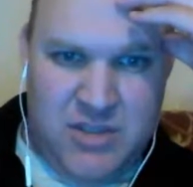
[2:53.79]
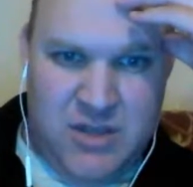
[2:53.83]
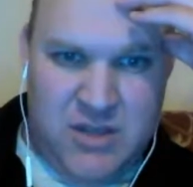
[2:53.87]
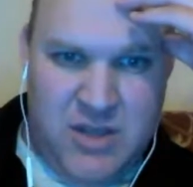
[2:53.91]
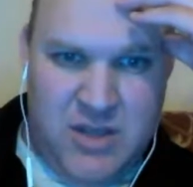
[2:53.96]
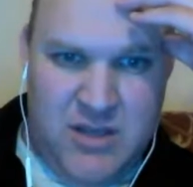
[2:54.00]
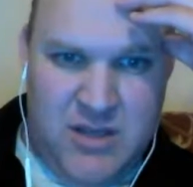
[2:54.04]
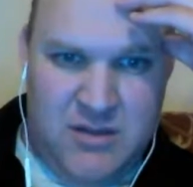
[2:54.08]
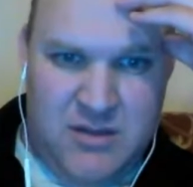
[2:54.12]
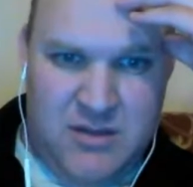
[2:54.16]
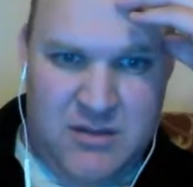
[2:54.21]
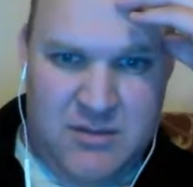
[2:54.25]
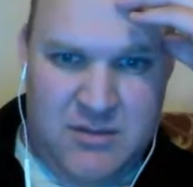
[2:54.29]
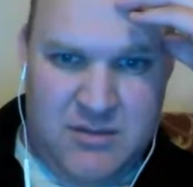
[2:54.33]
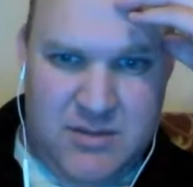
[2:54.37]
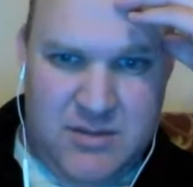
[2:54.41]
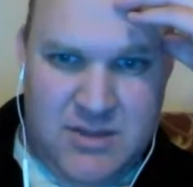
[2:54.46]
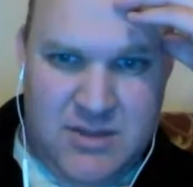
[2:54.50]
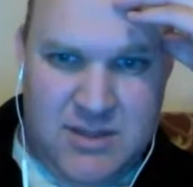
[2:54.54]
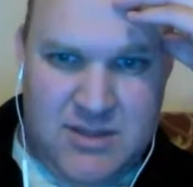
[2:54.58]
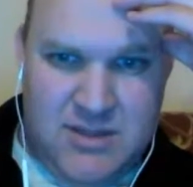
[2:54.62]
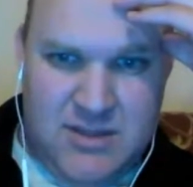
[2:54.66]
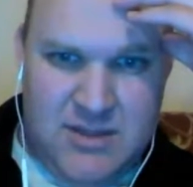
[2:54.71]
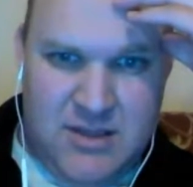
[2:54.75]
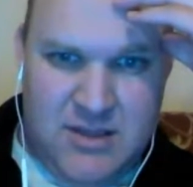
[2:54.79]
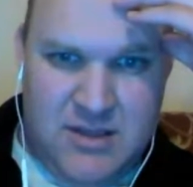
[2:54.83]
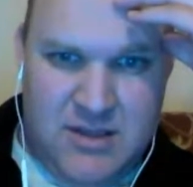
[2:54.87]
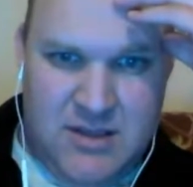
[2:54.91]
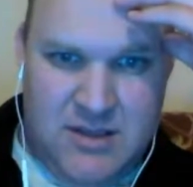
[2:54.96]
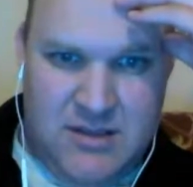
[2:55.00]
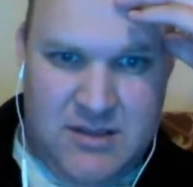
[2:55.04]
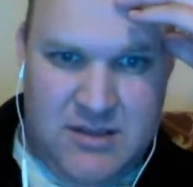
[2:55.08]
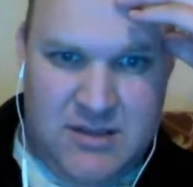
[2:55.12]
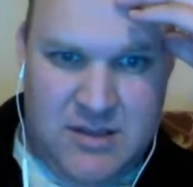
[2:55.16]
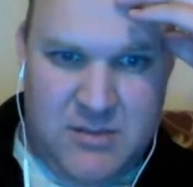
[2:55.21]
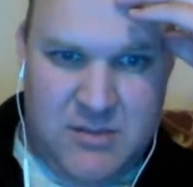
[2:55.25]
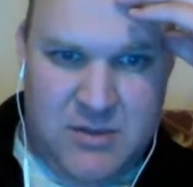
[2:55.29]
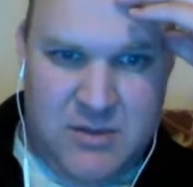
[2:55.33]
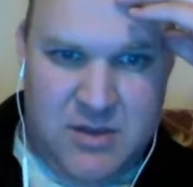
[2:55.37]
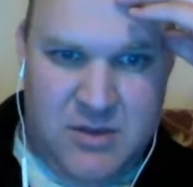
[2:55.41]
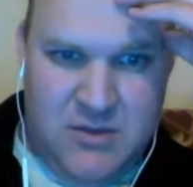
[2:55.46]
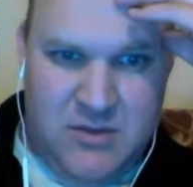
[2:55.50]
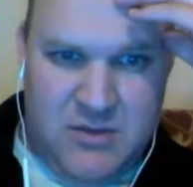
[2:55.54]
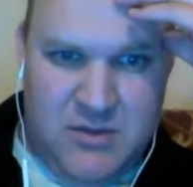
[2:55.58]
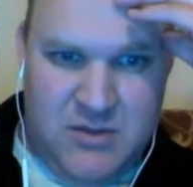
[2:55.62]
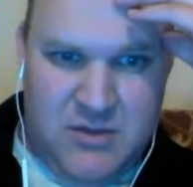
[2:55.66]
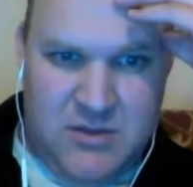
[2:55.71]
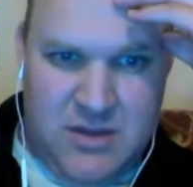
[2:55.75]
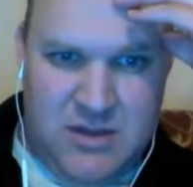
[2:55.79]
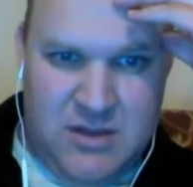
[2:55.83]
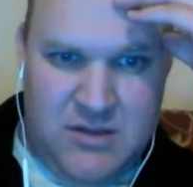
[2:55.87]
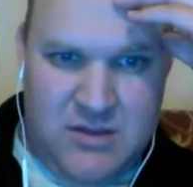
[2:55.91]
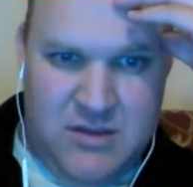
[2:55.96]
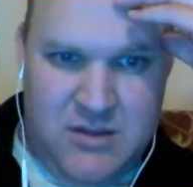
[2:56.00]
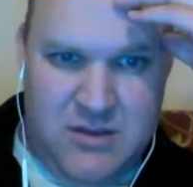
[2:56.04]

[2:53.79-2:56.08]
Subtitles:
line. Does that sound like the same thing you just read?